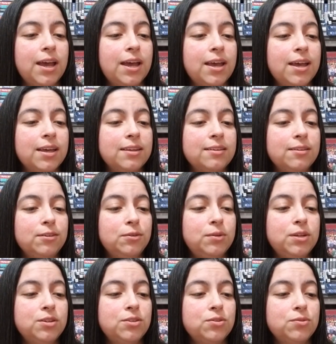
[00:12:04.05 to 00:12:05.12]
and
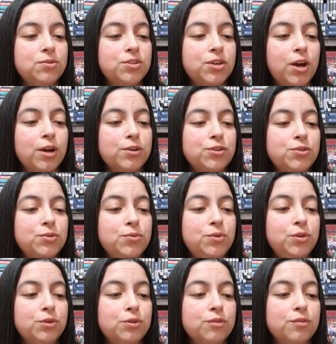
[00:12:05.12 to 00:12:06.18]
Looney Tunes
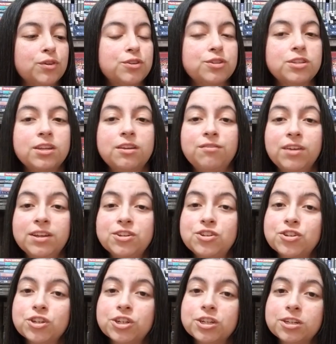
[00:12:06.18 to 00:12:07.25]
Cartoon Universe
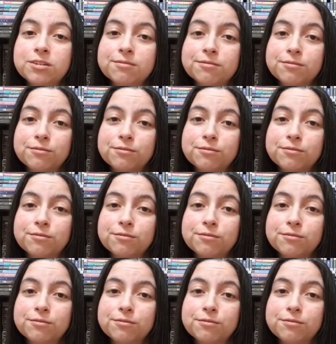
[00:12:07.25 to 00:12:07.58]
Adventure